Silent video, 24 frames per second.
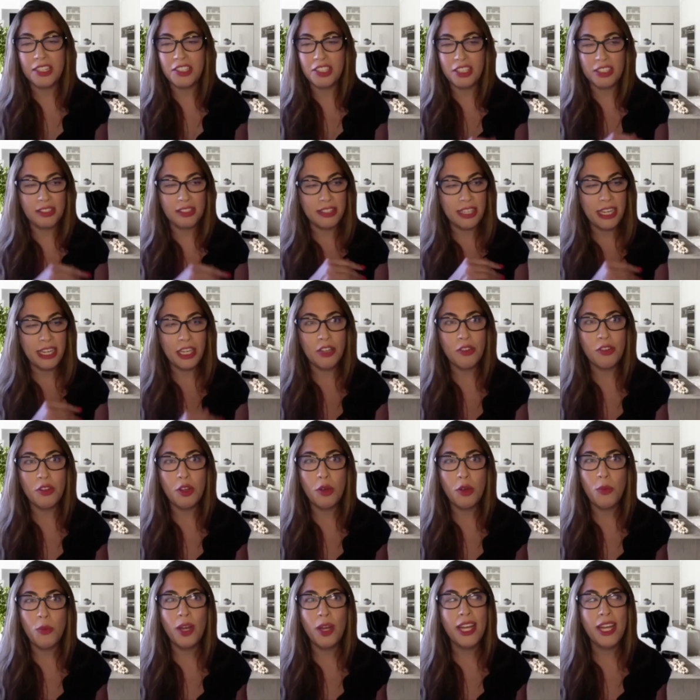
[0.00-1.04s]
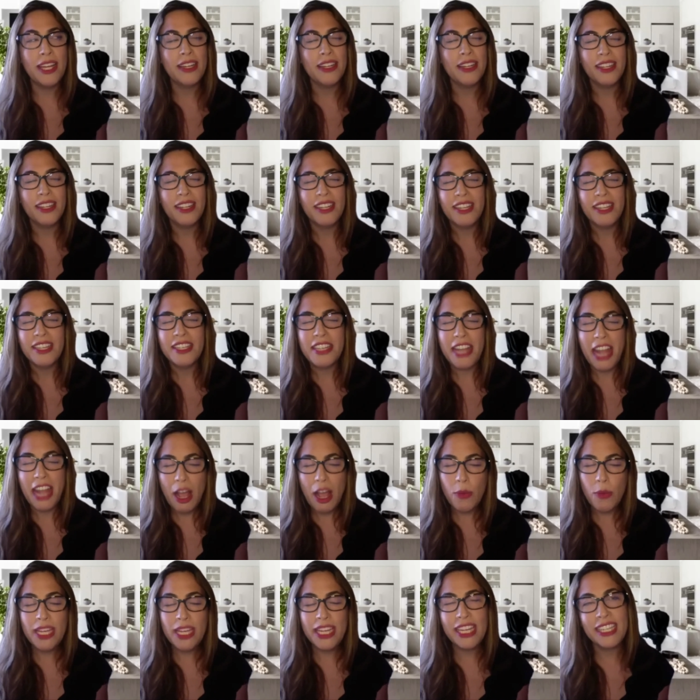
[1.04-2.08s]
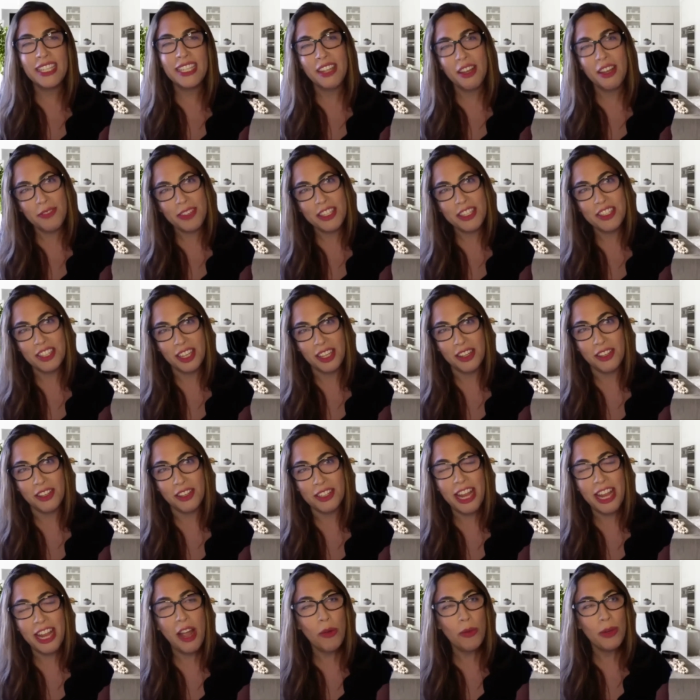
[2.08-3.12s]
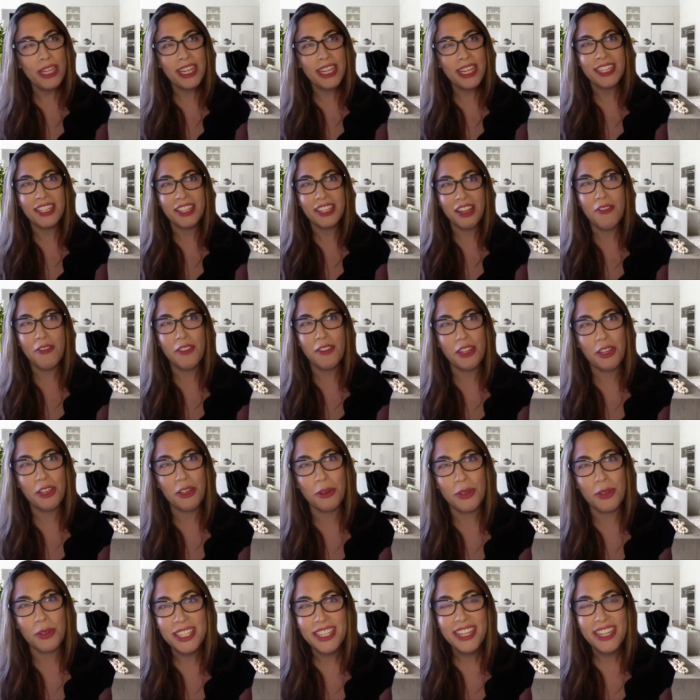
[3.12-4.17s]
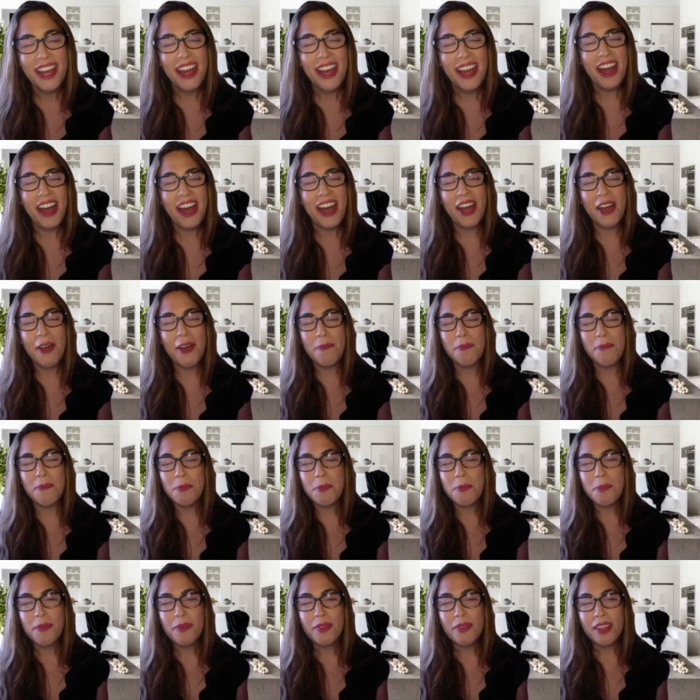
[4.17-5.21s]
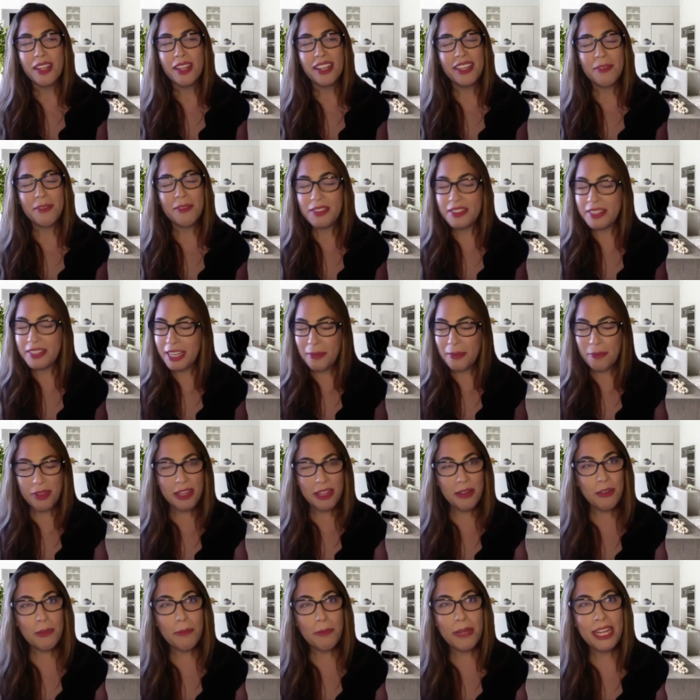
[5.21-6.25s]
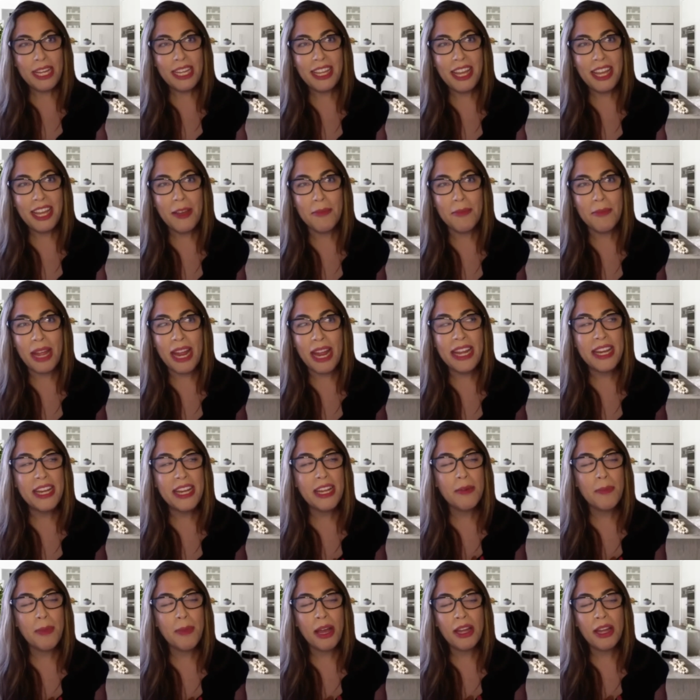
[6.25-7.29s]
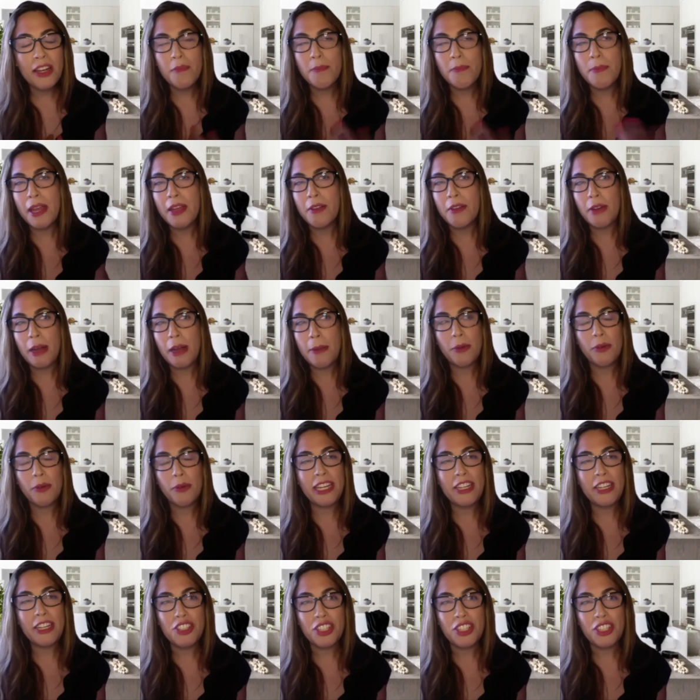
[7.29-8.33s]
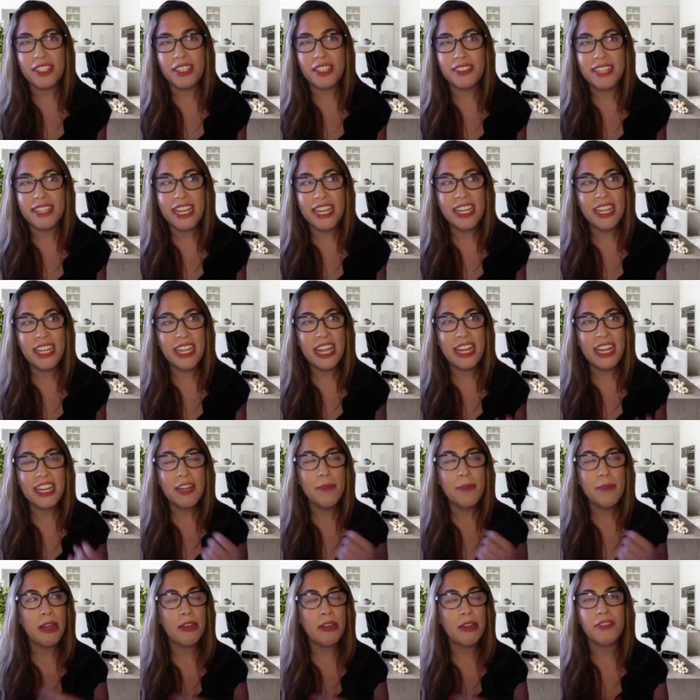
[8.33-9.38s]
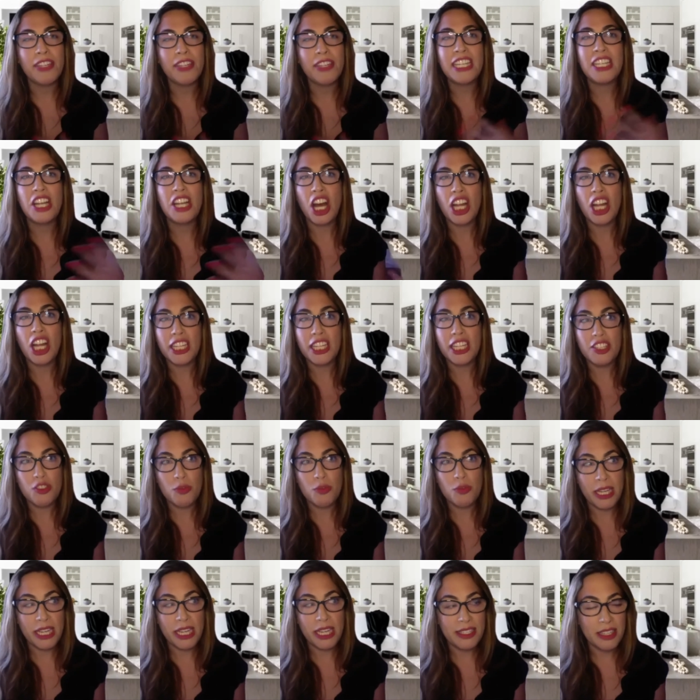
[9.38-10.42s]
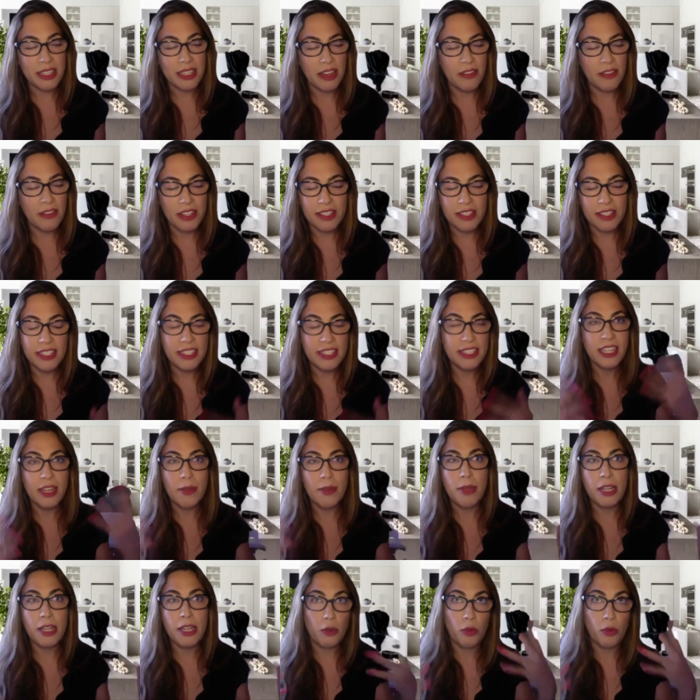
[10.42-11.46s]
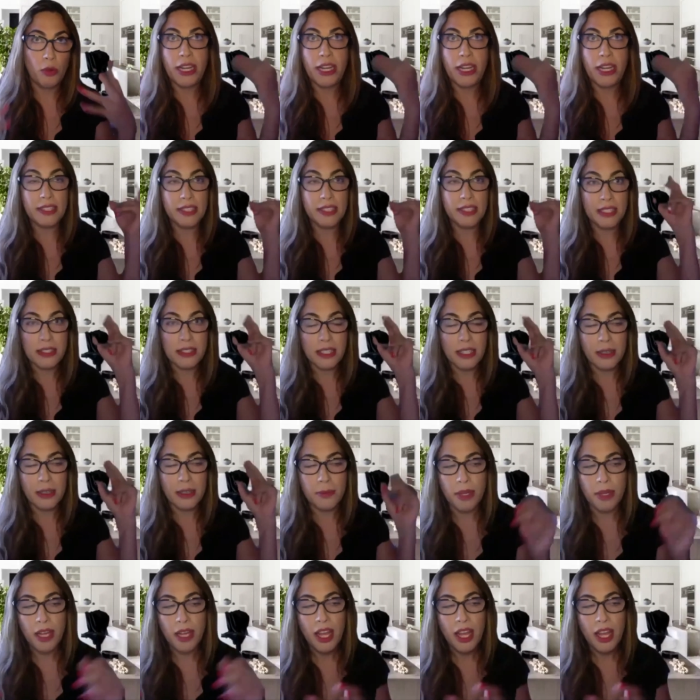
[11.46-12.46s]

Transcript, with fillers: just say, you know what? Now we can love each other. Now we can love you. Um, same thing with BLM. Any amount of reparations, any any amount of acknowledgement of the systemic racism,